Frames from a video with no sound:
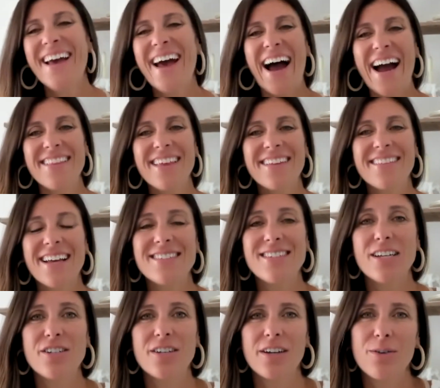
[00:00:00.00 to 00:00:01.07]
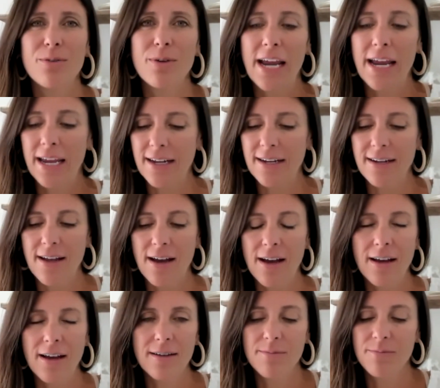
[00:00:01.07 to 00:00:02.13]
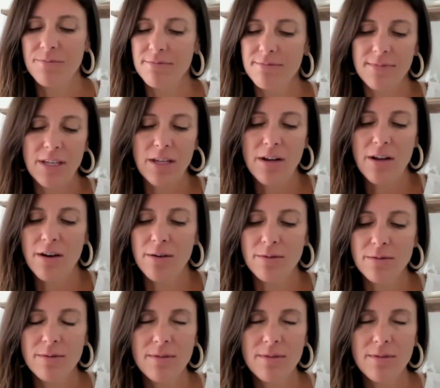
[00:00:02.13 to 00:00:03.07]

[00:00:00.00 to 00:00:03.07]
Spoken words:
I think that's such a great, you know,